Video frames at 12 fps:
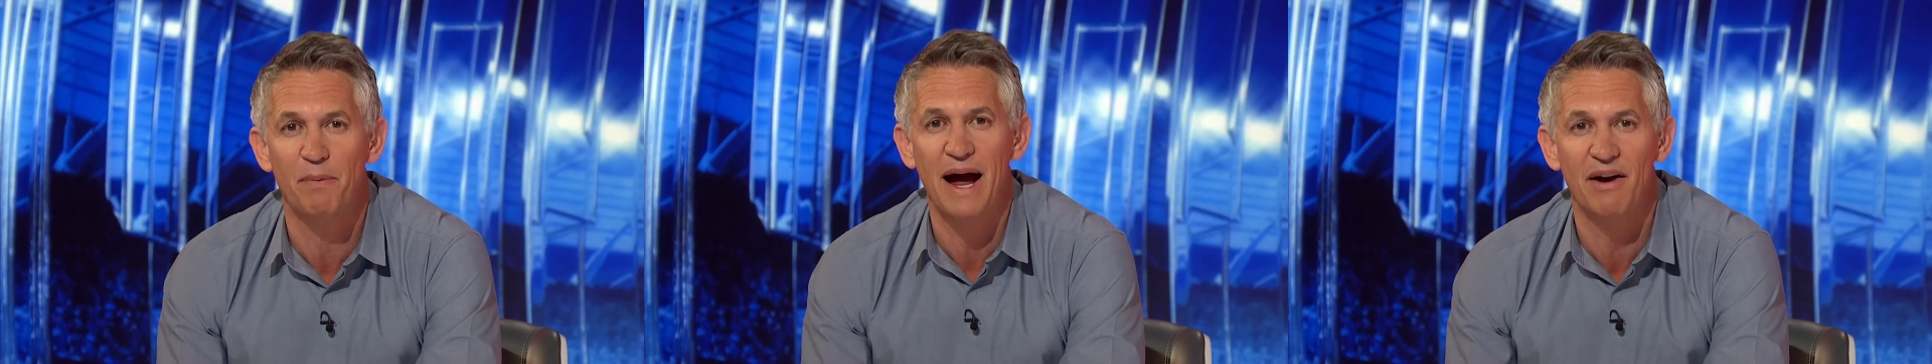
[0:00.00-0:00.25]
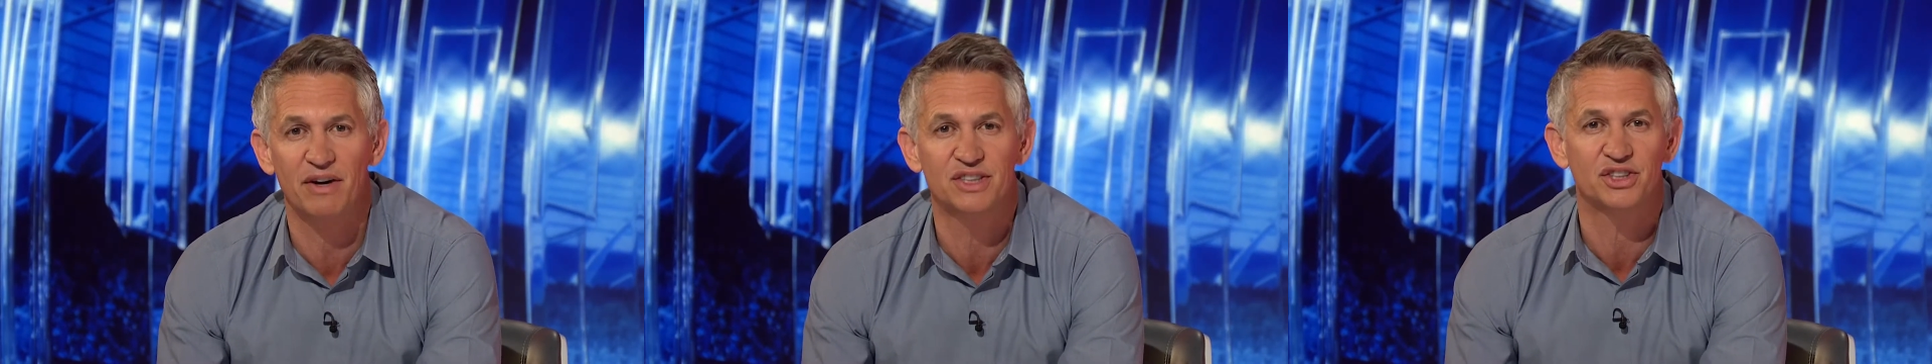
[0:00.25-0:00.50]

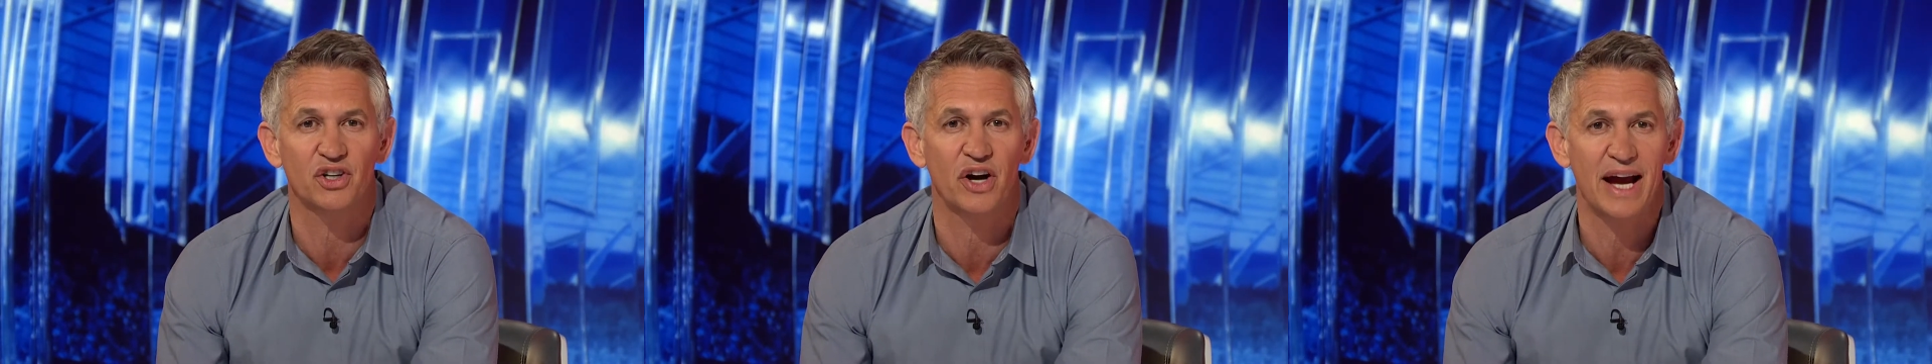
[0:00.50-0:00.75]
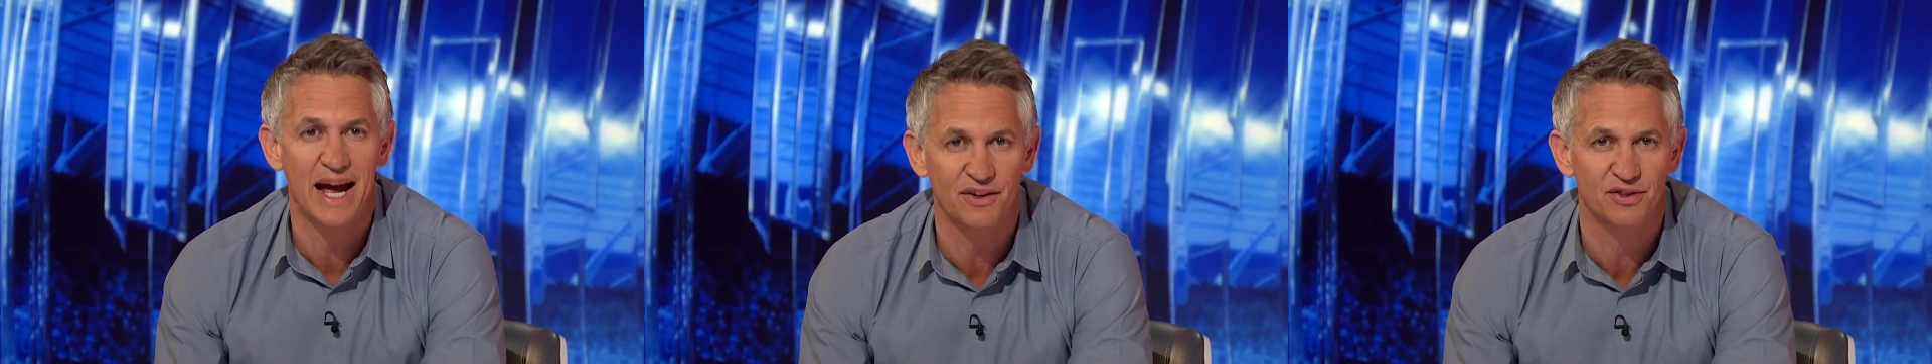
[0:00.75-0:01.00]
para
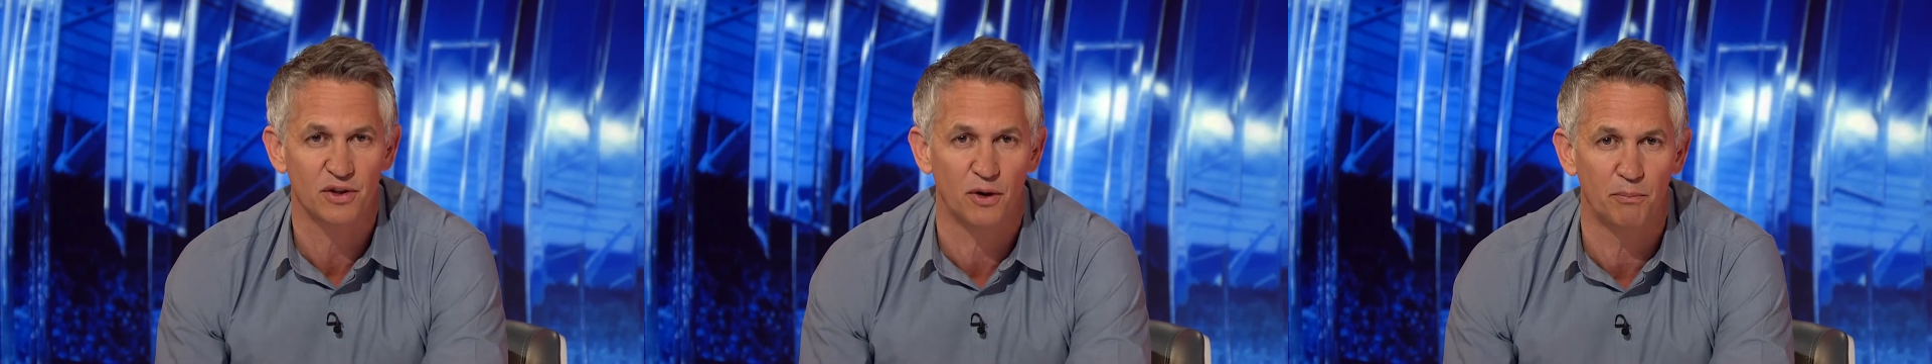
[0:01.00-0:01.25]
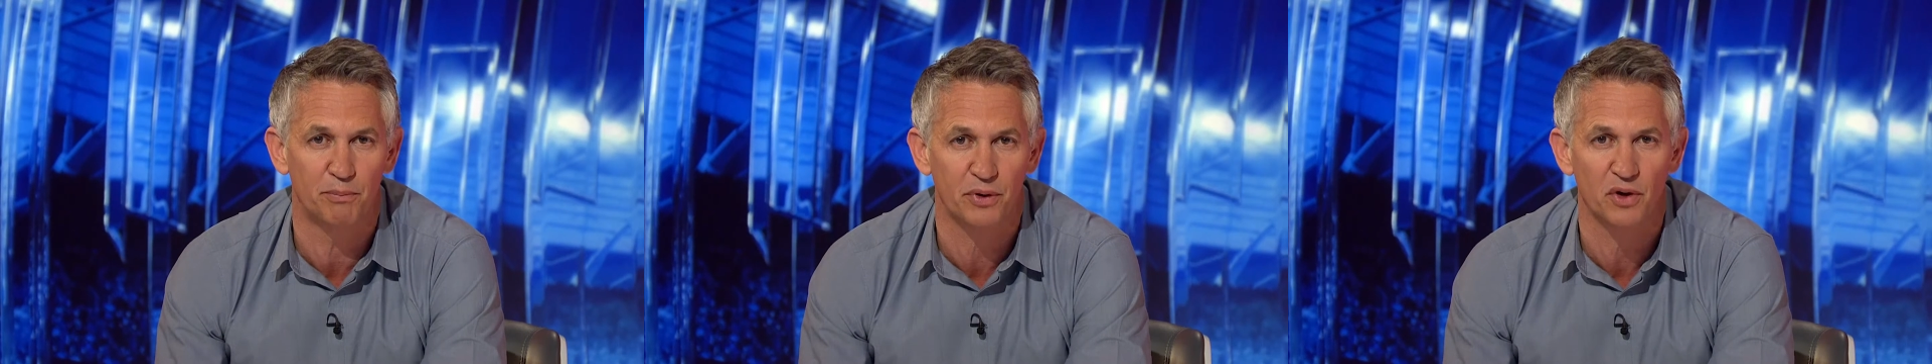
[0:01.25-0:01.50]

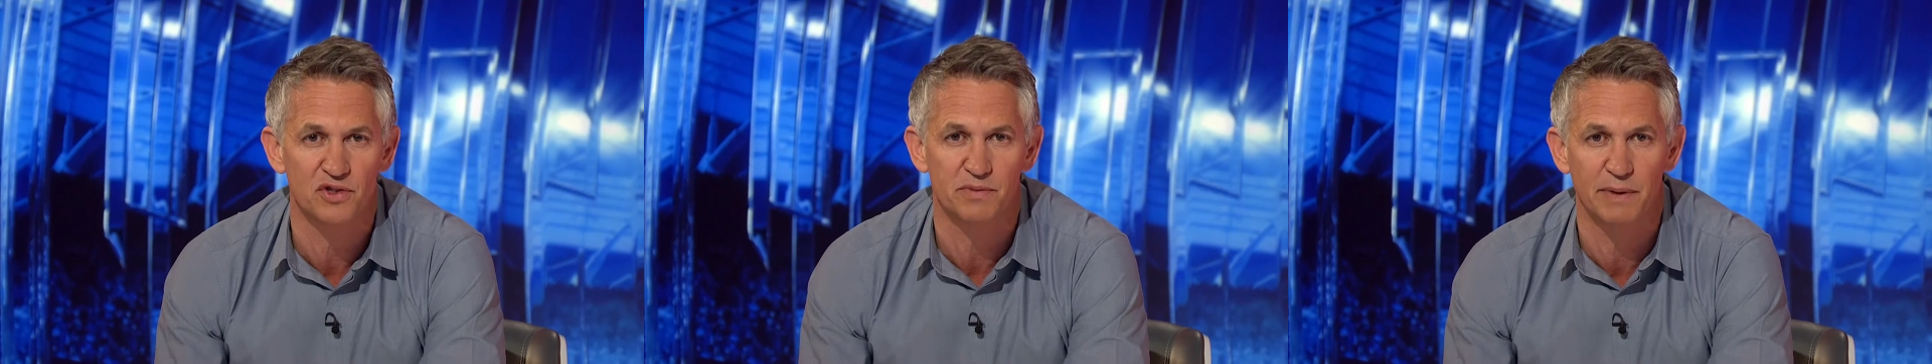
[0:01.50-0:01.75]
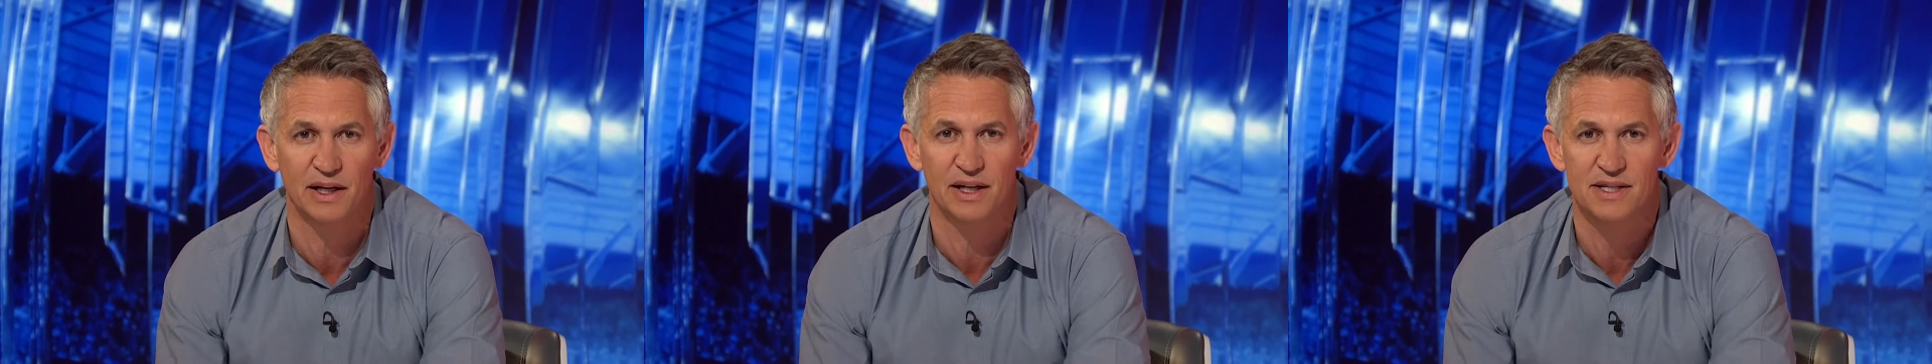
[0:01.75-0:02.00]
triathlon bronze
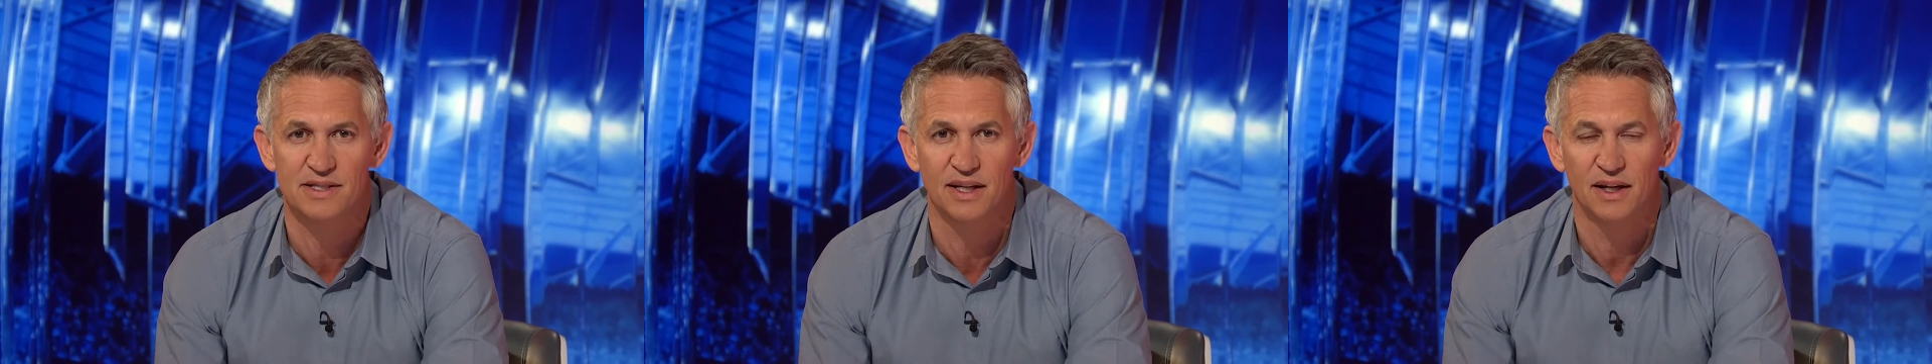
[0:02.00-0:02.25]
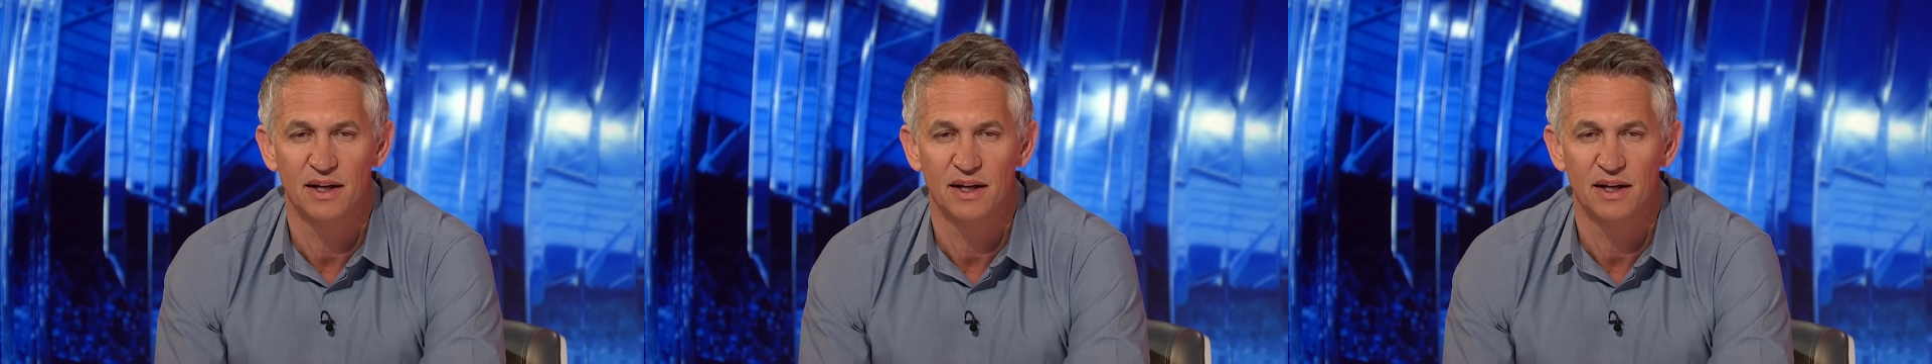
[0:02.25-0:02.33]
medalist